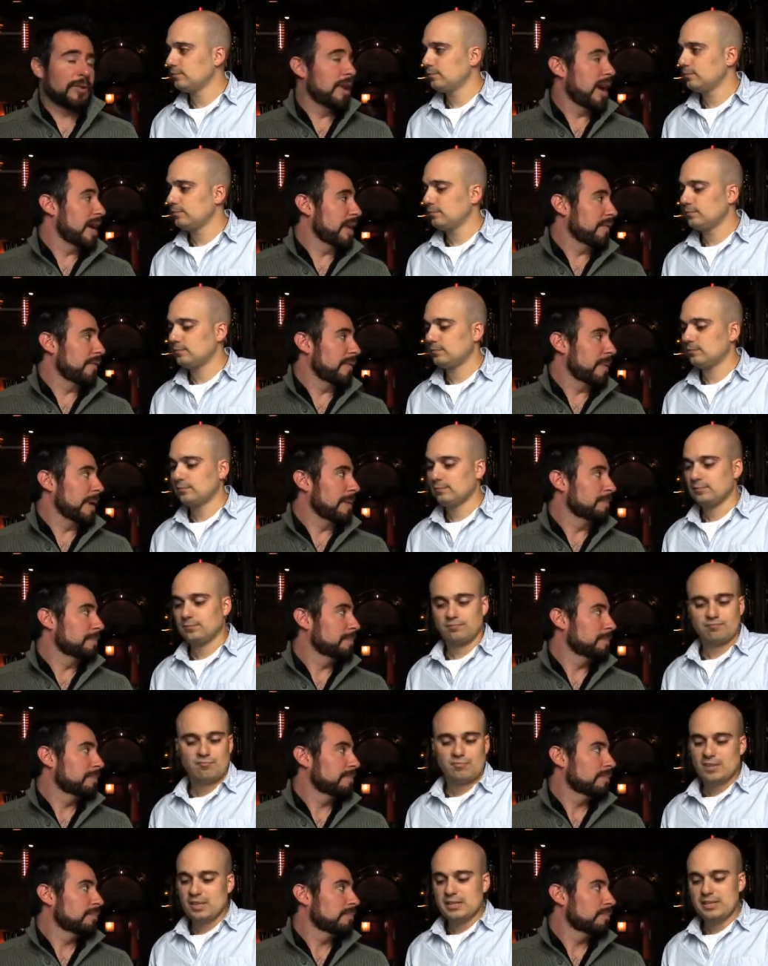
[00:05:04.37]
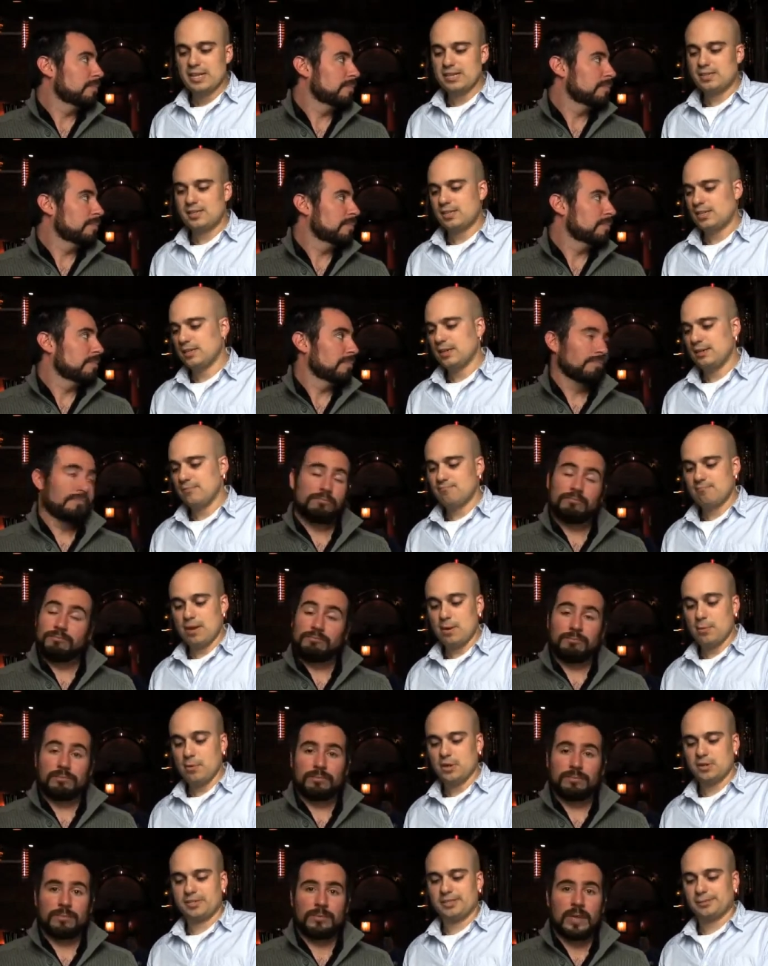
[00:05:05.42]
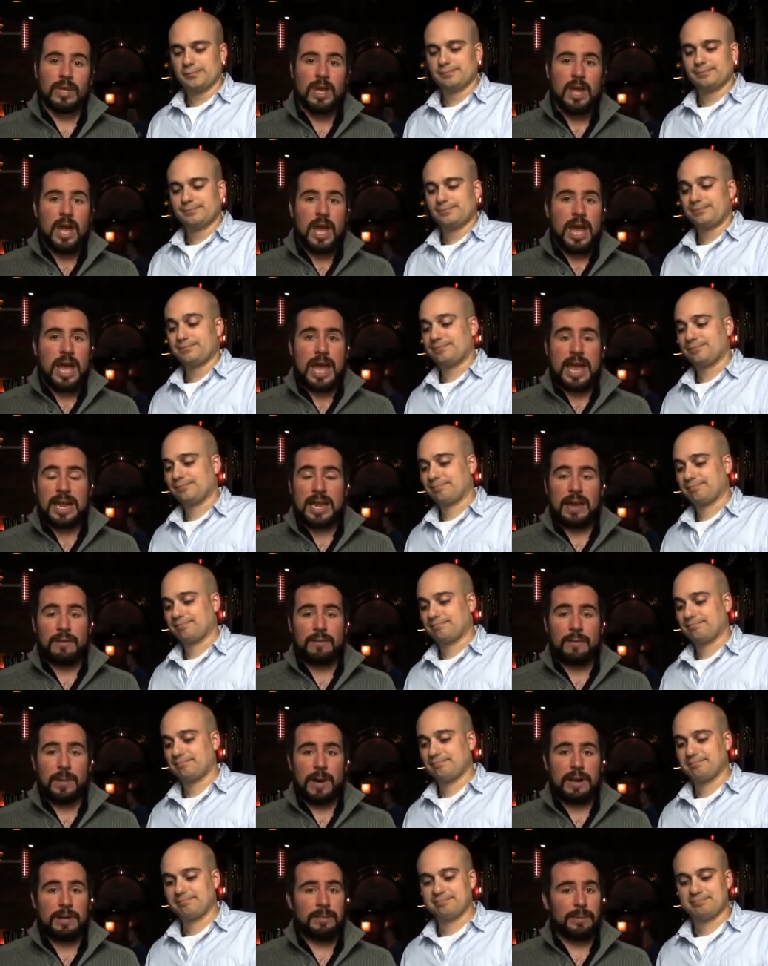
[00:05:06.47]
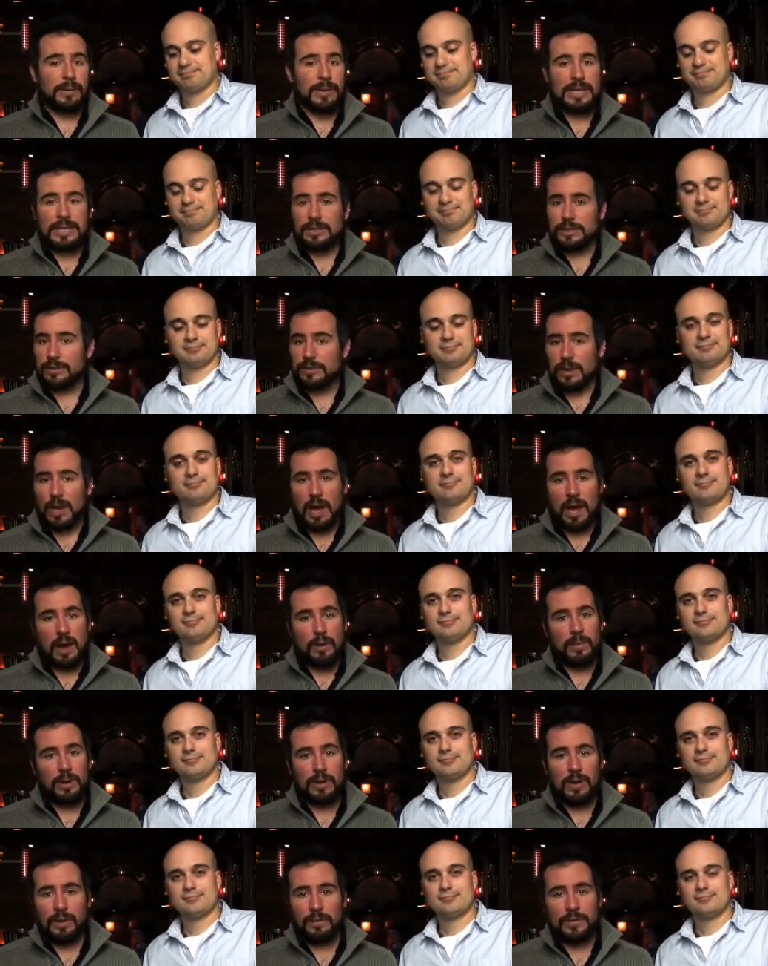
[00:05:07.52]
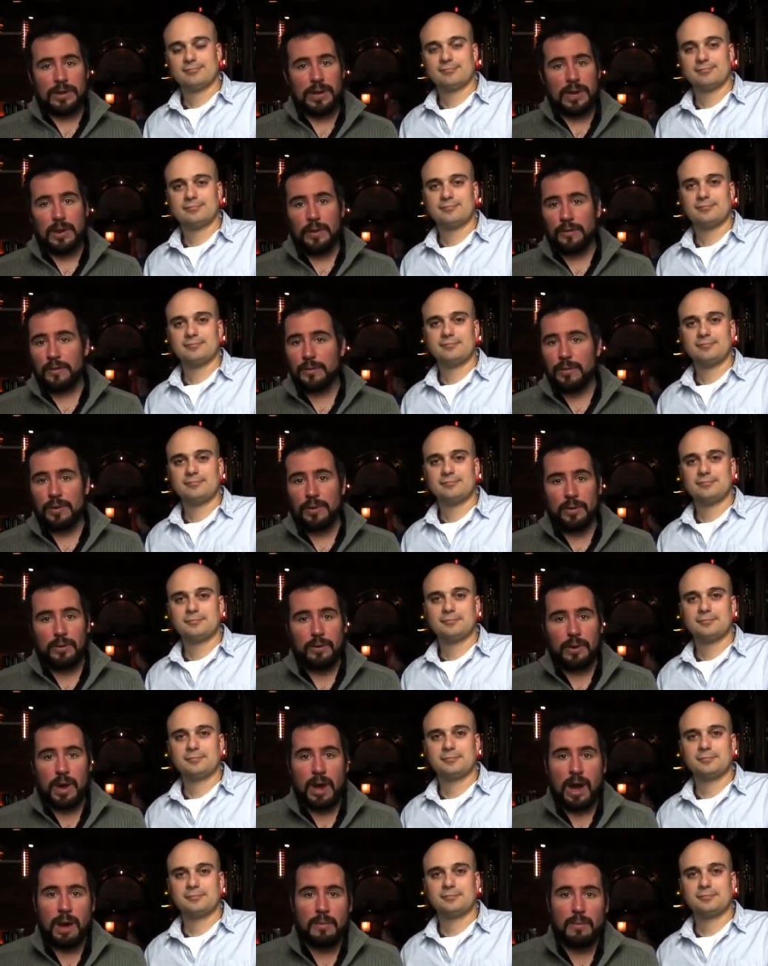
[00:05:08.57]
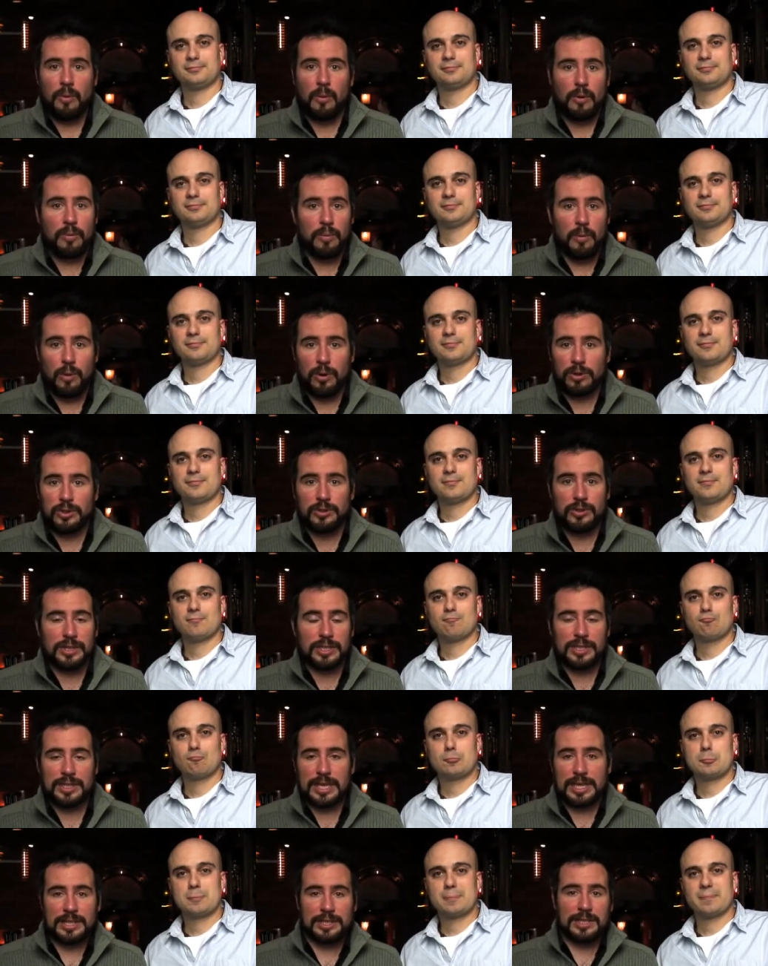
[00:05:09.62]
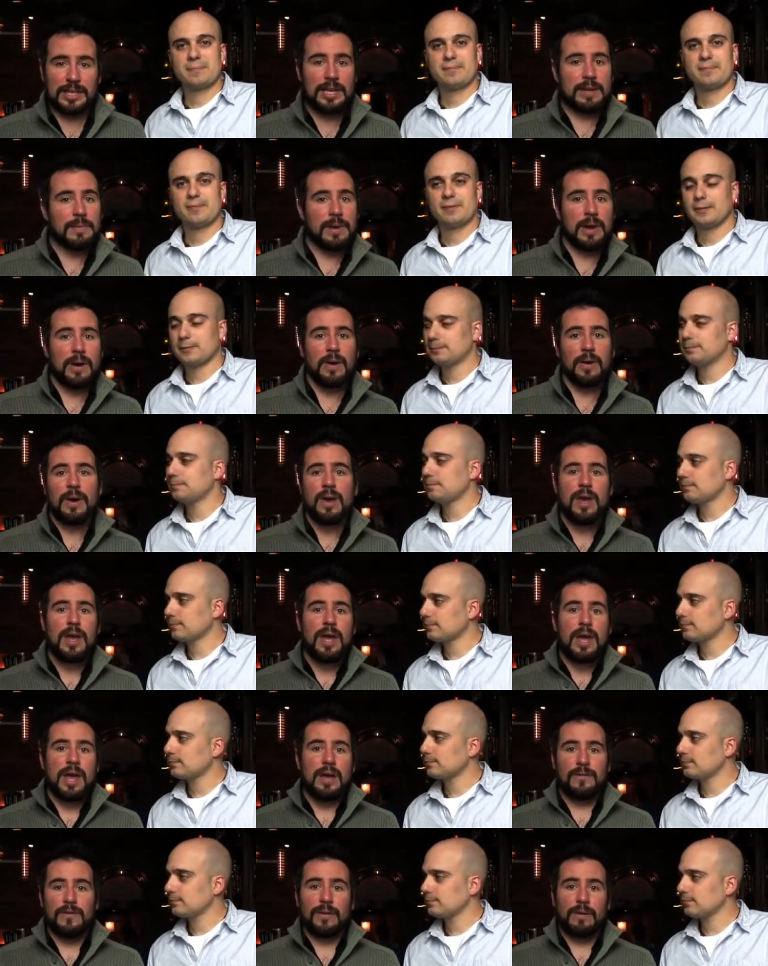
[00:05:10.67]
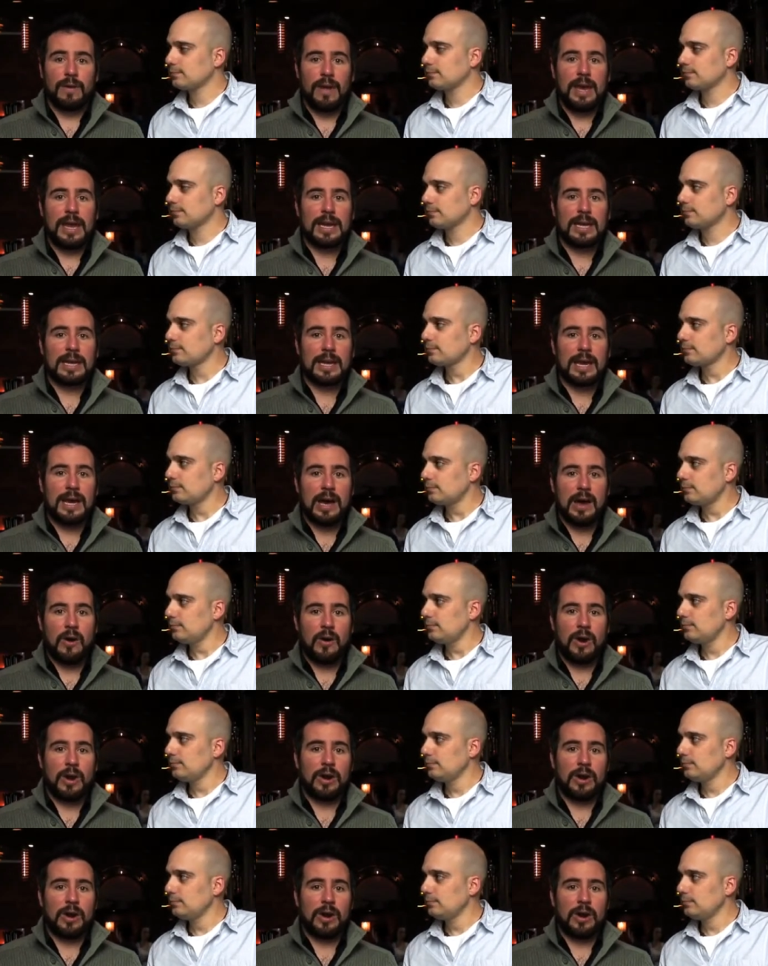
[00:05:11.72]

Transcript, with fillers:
Speaker 1: 90 for me.
Speaker 2: That works.
Speaker 1: Hey, everybody, please, we'd love to hear from you more and more, so you can send us an email if you like on